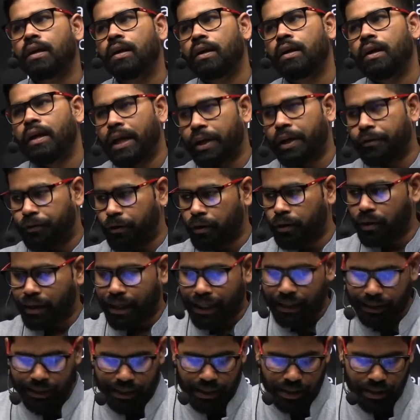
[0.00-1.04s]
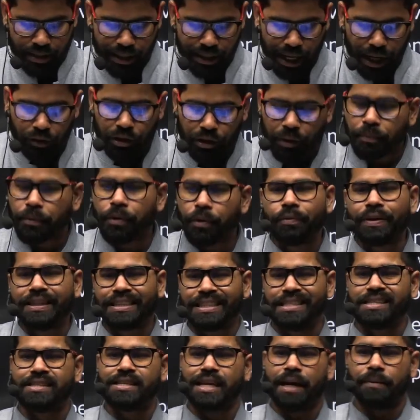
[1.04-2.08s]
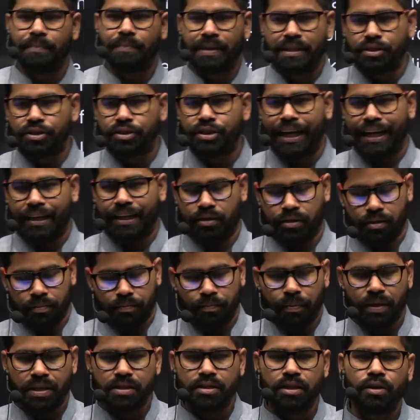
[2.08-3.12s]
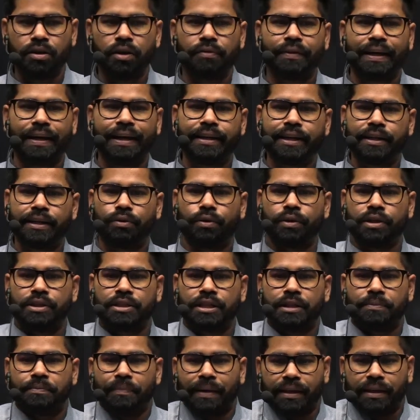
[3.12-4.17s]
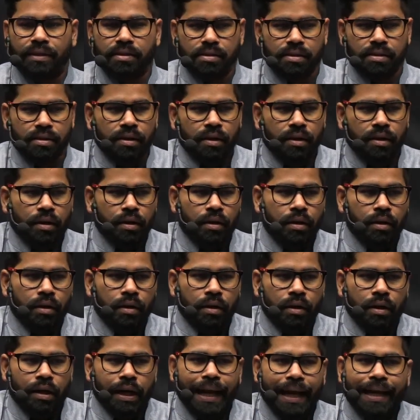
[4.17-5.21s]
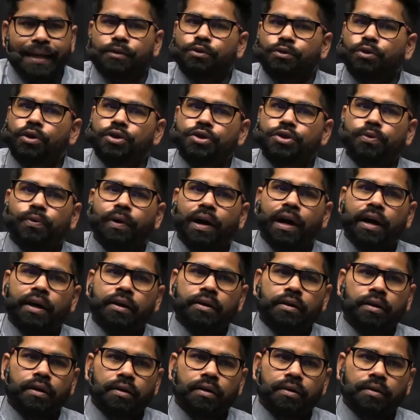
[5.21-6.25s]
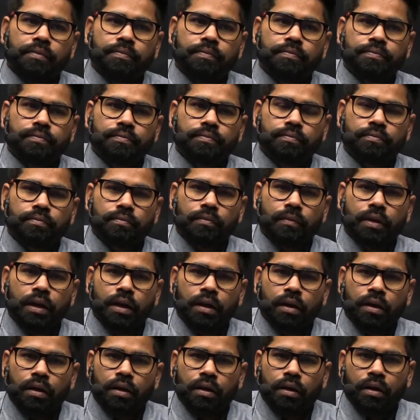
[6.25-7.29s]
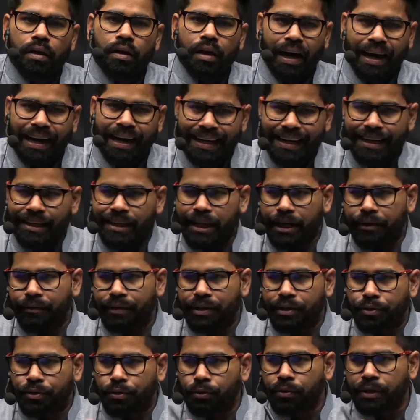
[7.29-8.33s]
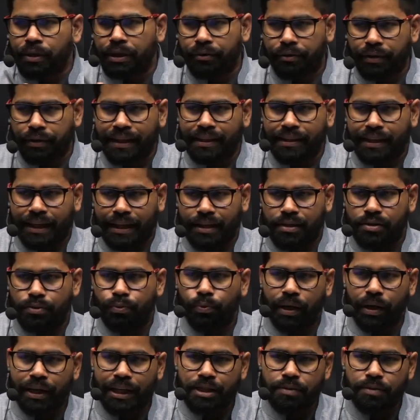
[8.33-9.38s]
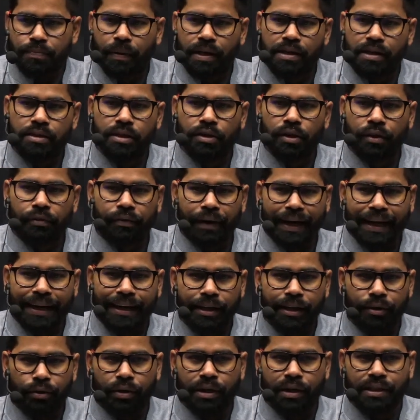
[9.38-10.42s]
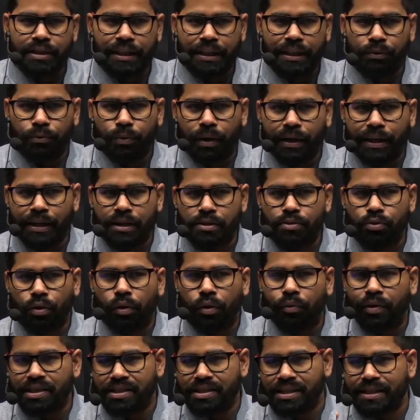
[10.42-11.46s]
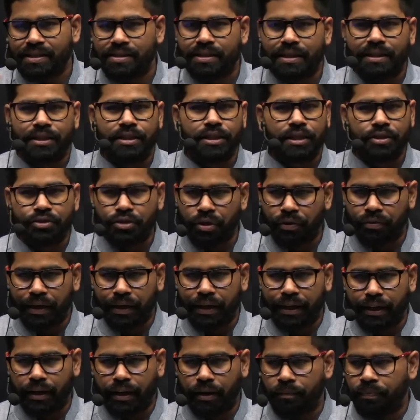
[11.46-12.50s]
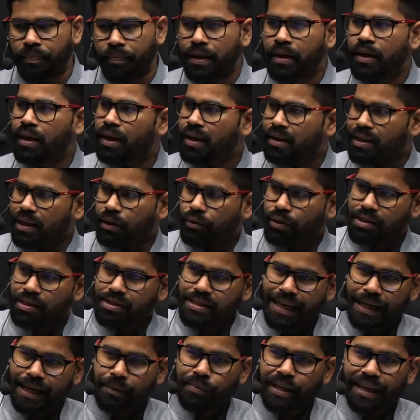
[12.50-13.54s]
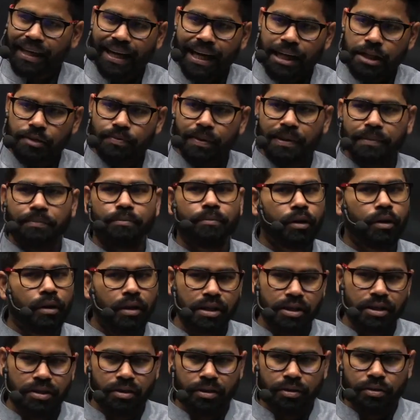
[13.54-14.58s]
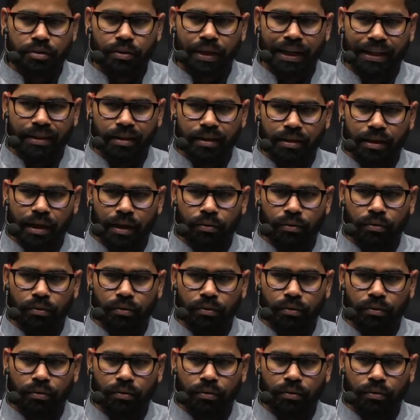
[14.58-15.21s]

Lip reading: If you look at this, now the provisions have been changed. Person of Indian origin means like those who are, earlier there were two different things. One is person of Indian origin, one is overseas citizens of India. Now the same thing has been merged together now.